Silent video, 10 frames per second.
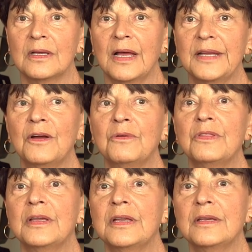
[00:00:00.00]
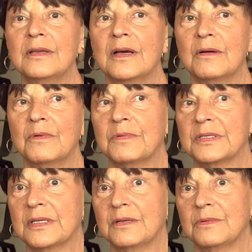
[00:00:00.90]
I know the, uh, what
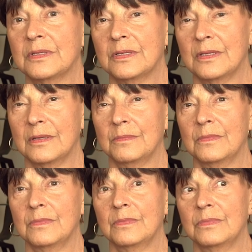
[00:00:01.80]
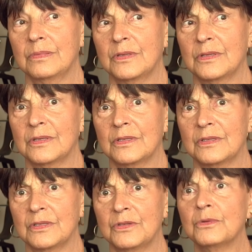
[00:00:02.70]
was it? It was um,
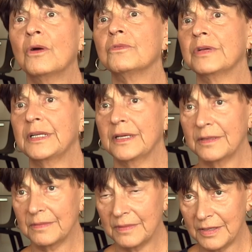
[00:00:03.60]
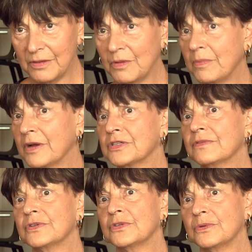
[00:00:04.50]
Sukkot reading. I know the parsha
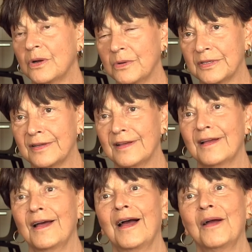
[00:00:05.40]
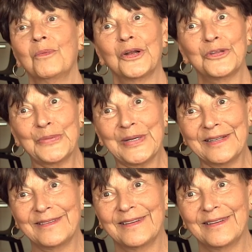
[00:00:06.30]
for Sukkot. I want to do it.